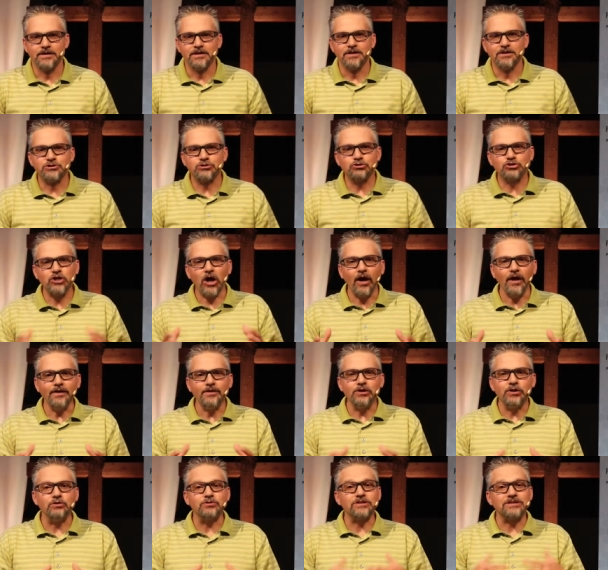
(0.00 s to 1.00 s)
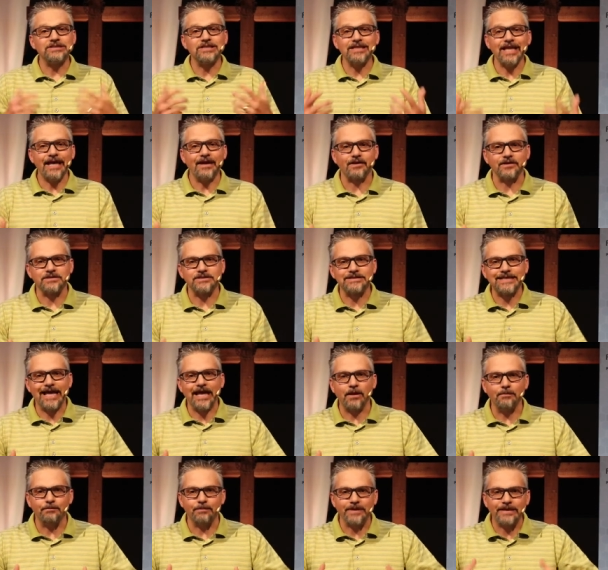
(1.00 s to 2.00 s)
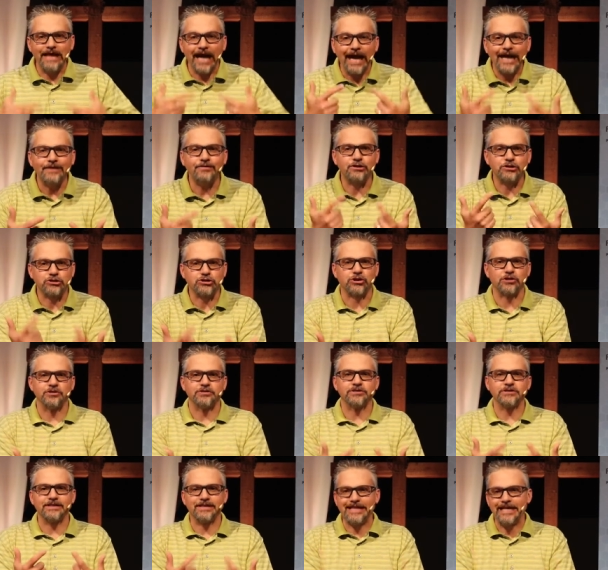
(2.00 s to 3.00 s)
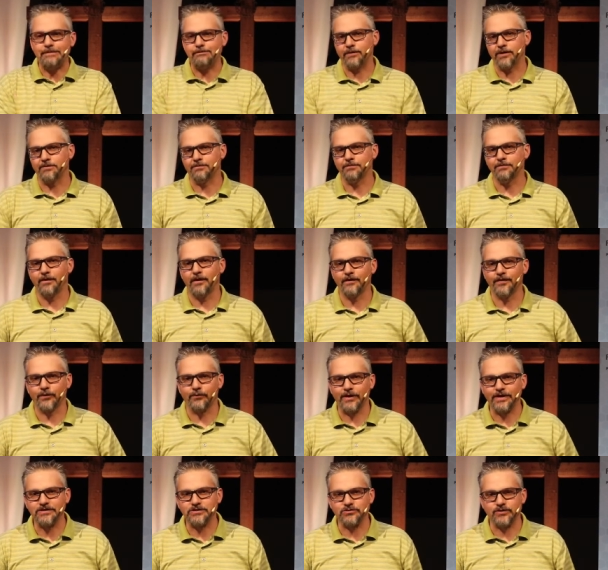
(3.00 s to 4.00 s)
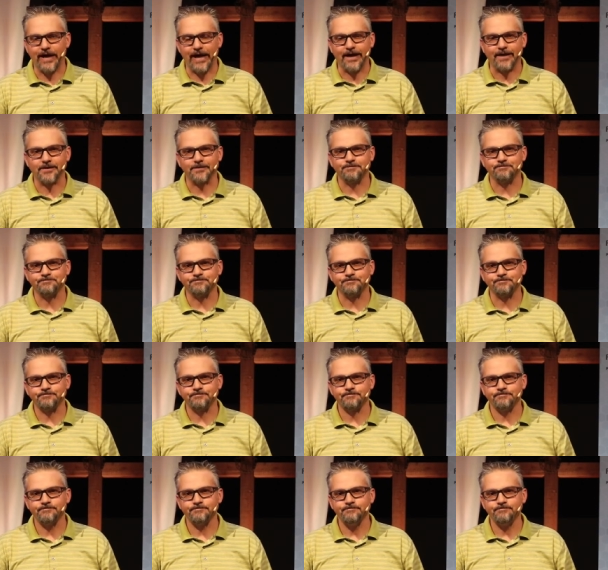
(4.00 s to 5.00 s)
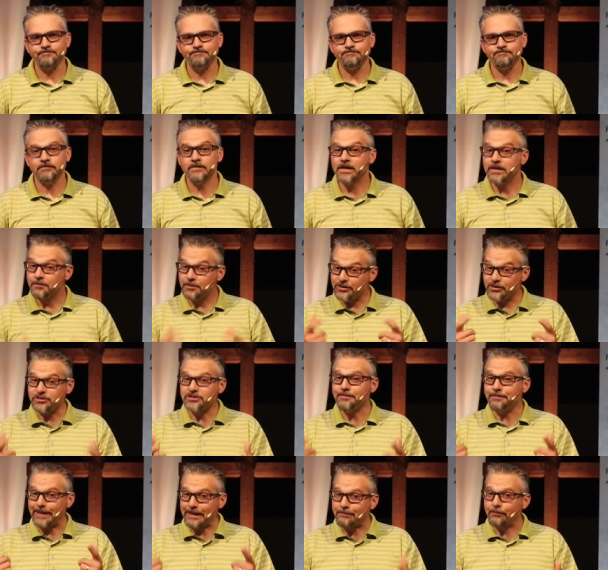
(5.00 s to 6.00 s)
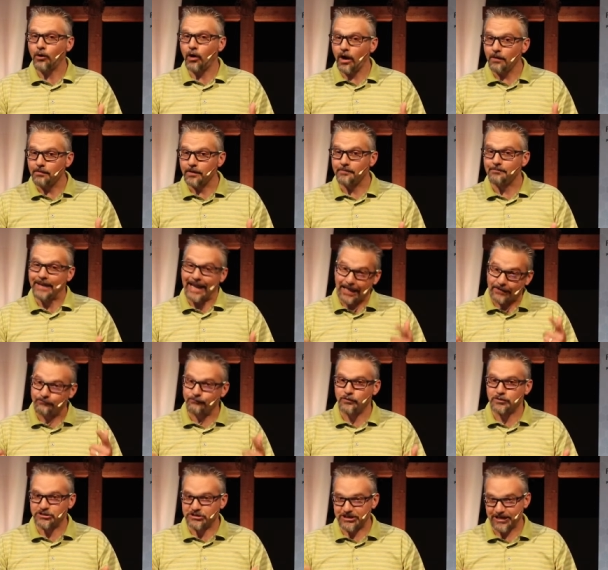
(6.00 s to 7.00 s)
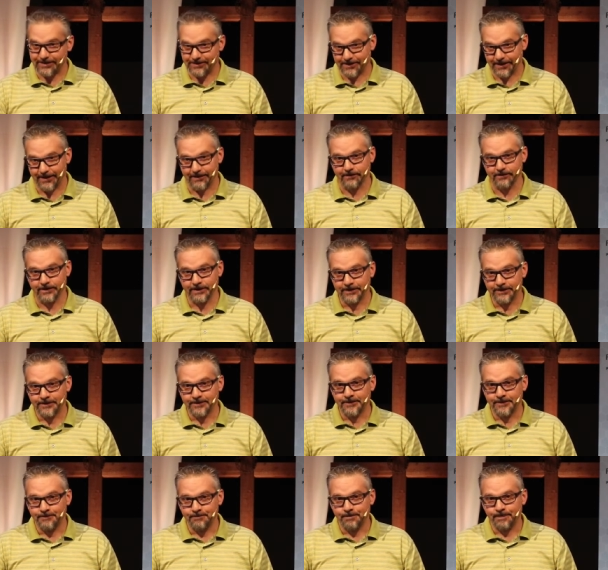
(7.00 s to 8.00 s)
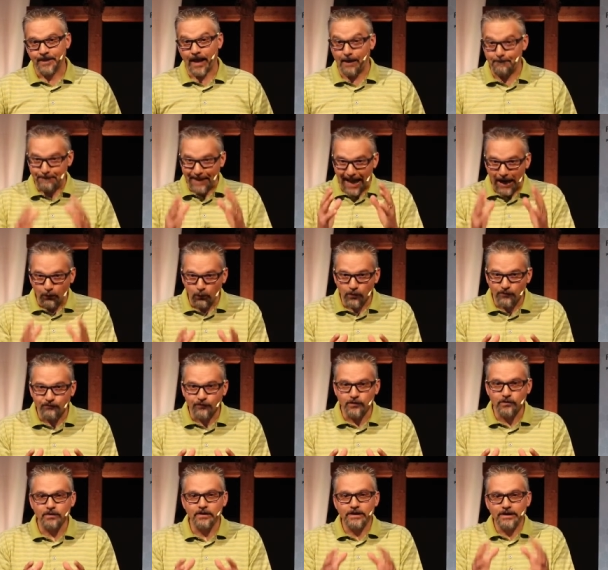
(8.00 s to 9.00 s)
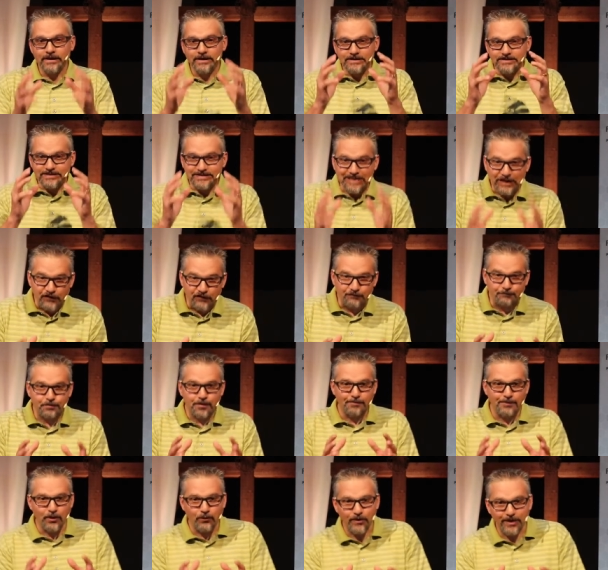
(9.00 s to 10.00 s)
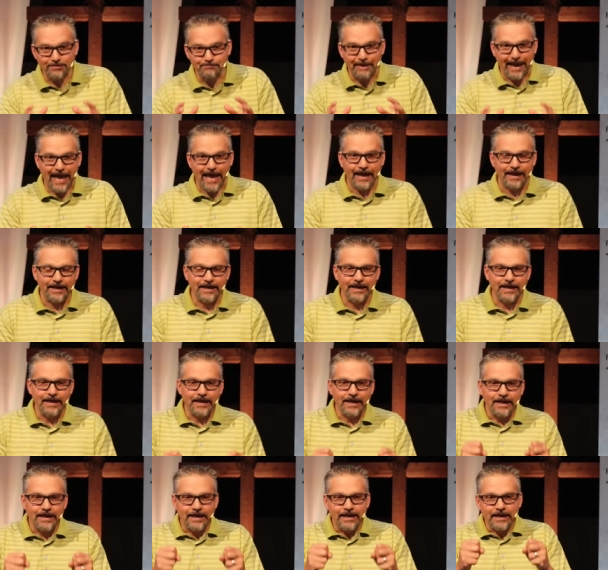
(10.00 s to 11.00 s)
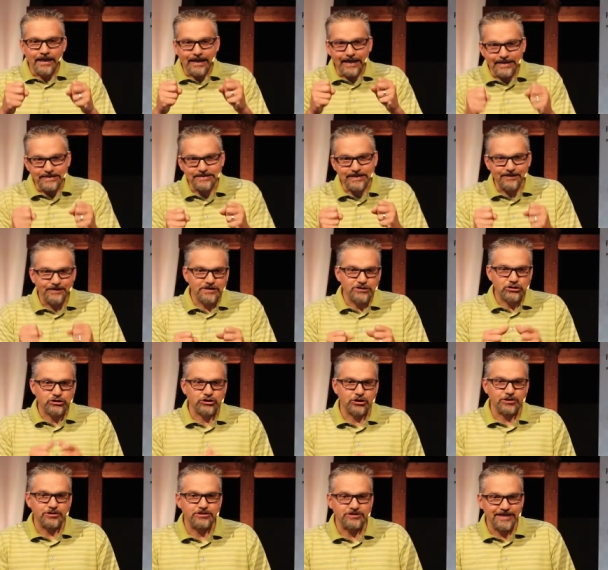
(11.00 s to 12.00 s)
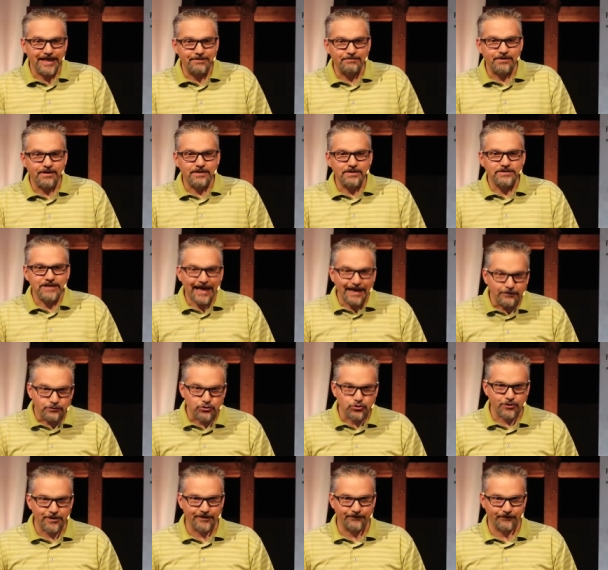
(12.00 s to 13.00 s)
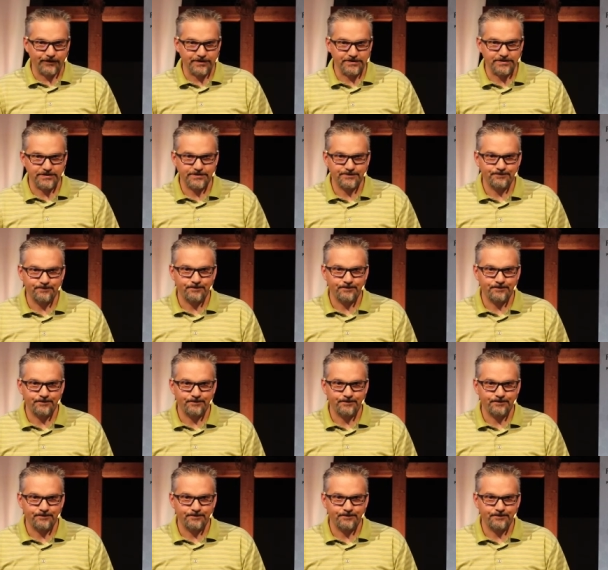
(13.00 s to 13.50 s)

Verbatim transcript: So John uses letters to help guide the church and keep them on the right track. But there's a big problem at First Gentile. A powerful, self promoting man is in this church named Diotrephes.